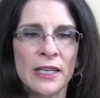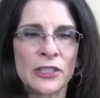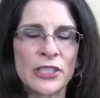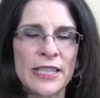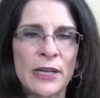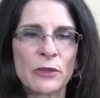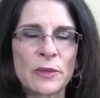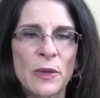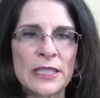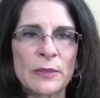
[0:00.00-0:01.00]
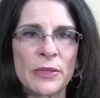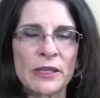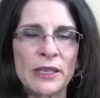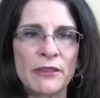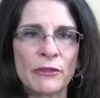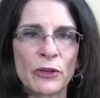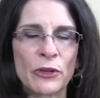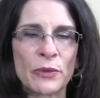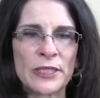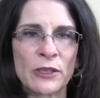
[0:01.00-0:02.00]
Just take responsibility for
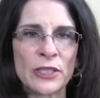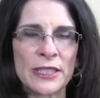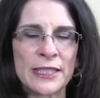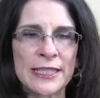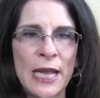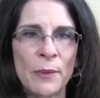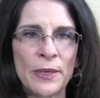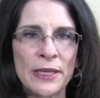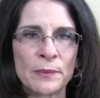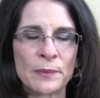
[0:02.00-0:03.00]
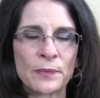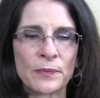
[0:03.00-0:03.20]
your results in the tapping.